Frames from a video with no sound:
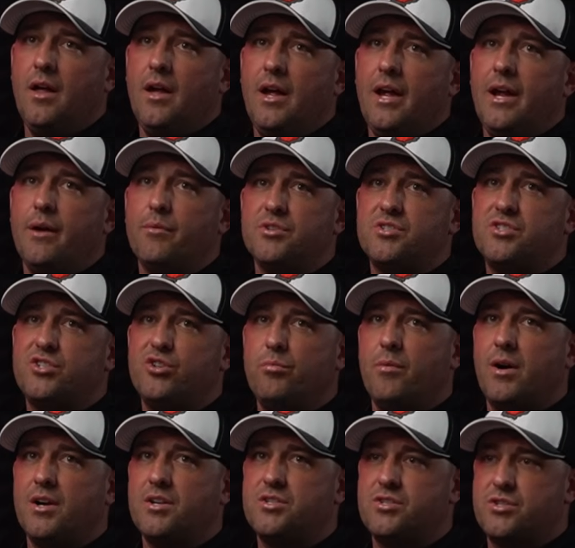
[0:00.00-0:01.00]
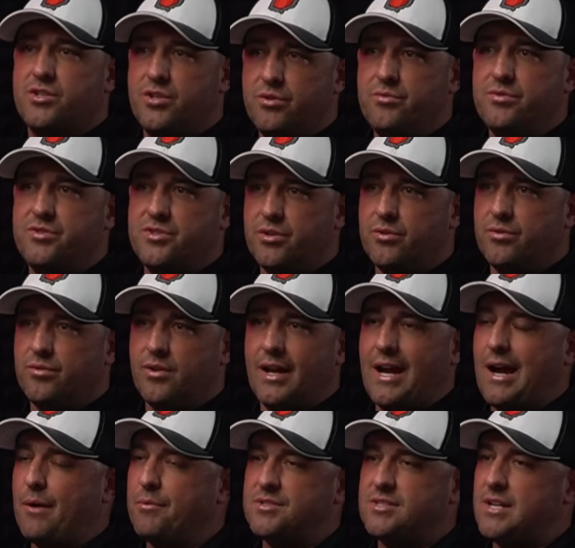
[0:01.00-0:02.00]
it was too much too soon. Like
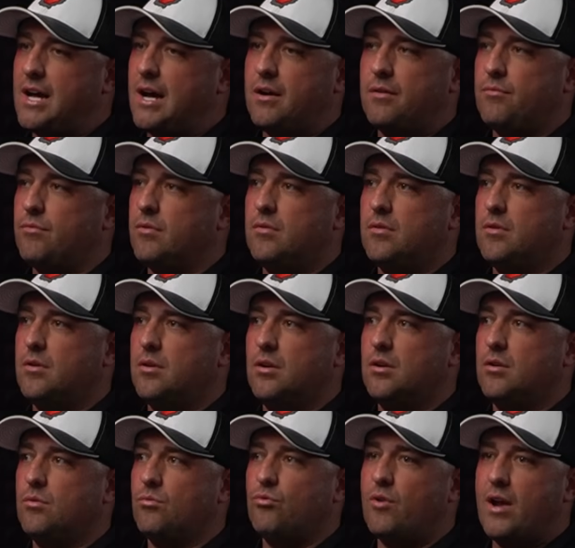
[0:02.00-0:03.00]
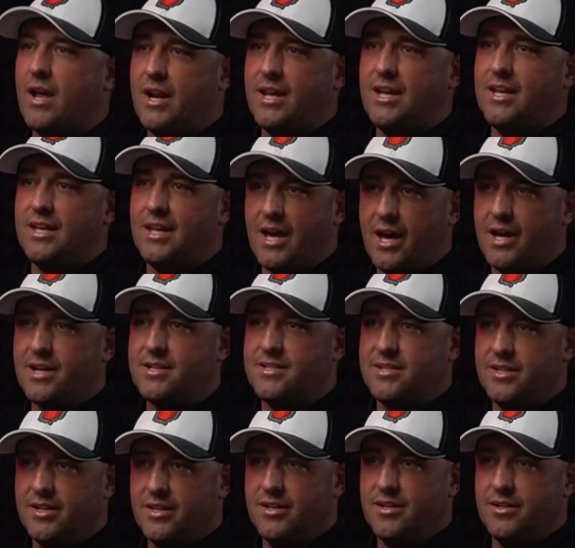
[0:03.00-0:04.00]
I was not ready yet
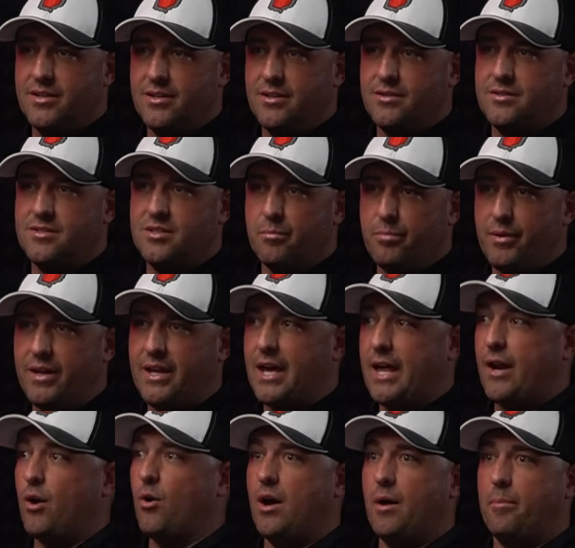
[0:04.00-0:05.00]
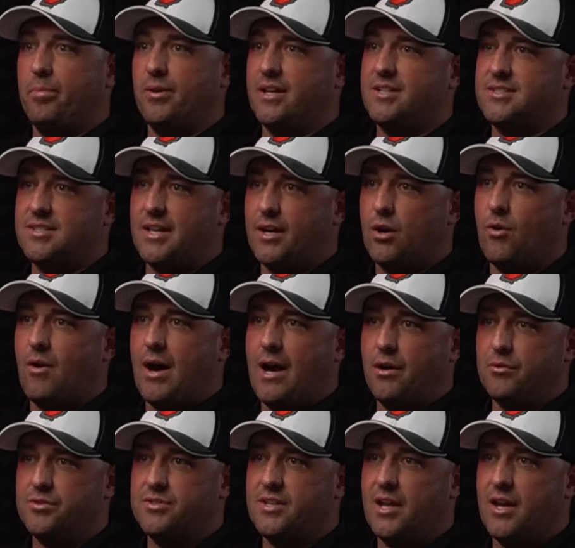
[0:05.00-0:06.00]
to be at a, a place like Ohio
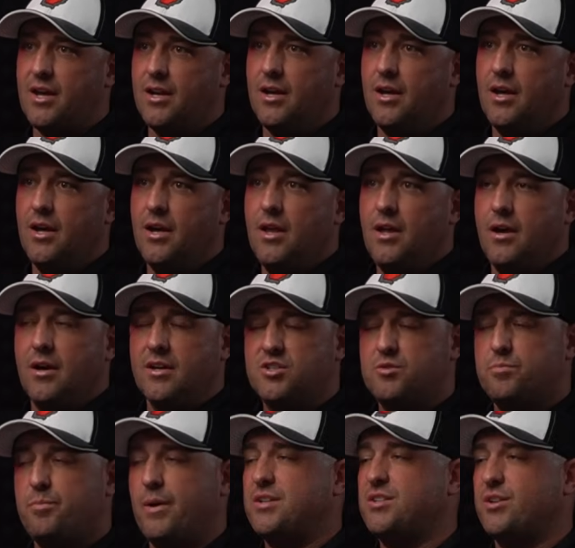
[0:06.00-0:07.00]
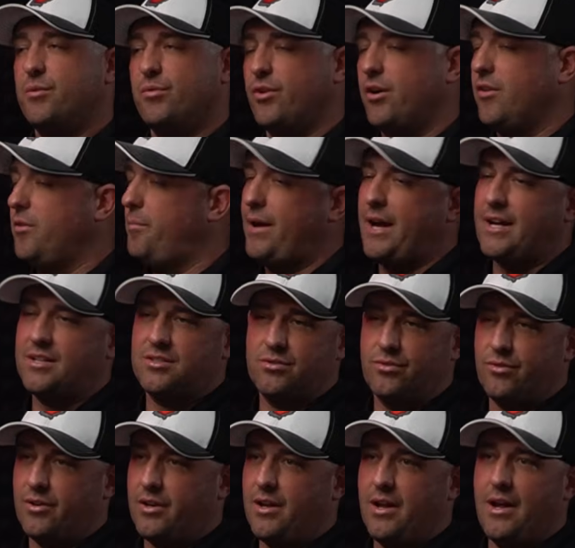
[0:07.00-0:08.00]
State especially with all the
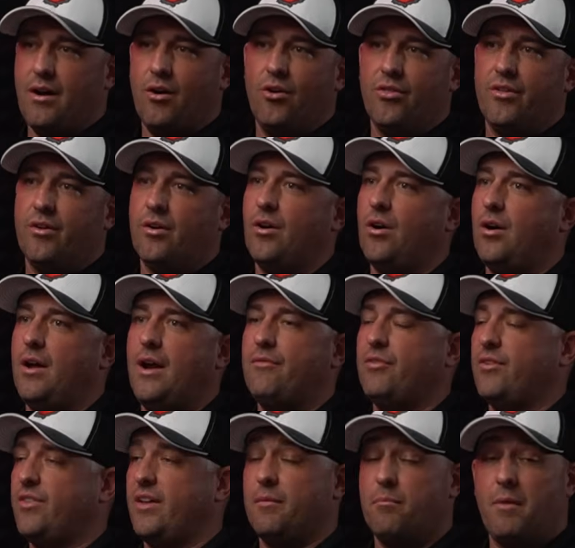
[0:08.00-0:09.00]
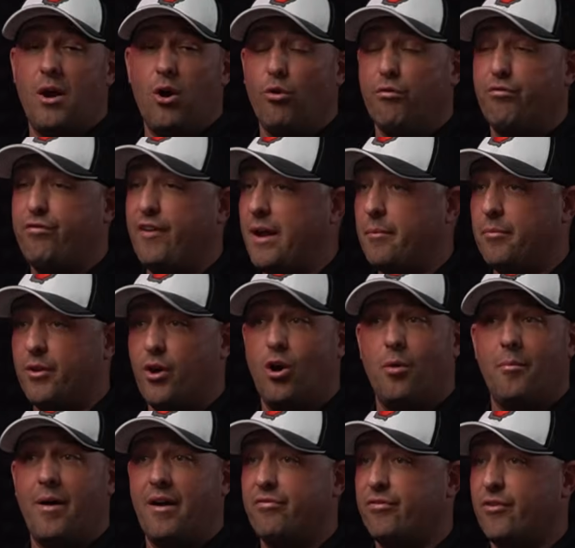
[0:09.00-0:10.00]
backstory, all the all, everything, my whole family, all
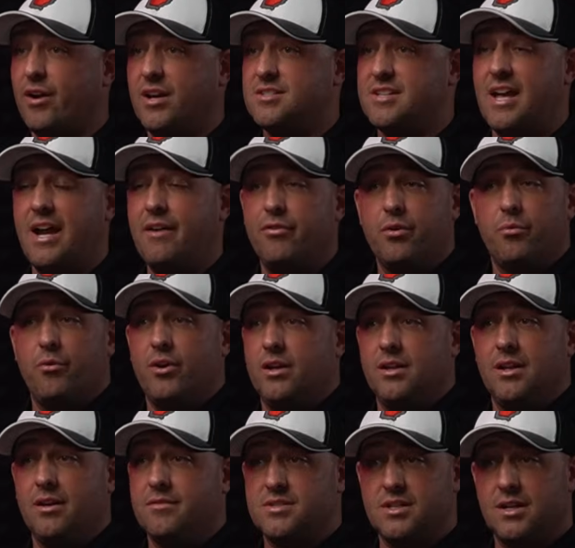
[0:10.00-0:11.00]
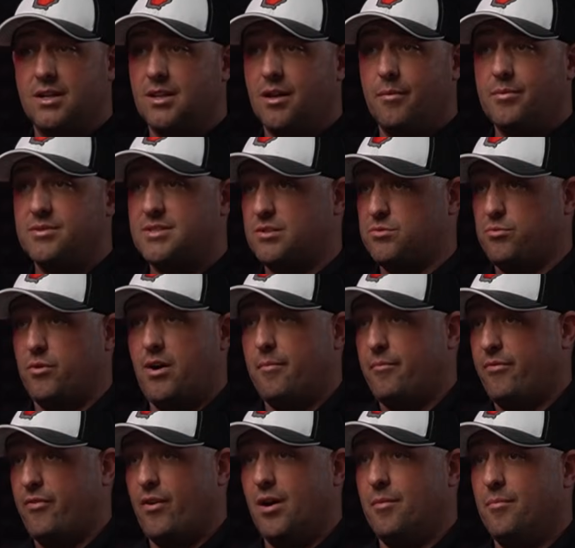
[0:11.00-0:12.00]
my friends, everyone lives in Columbus. That's where I'm
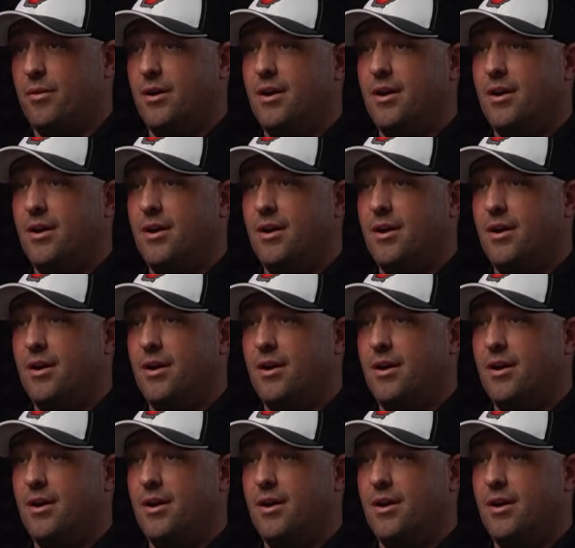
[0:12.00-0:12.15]
from.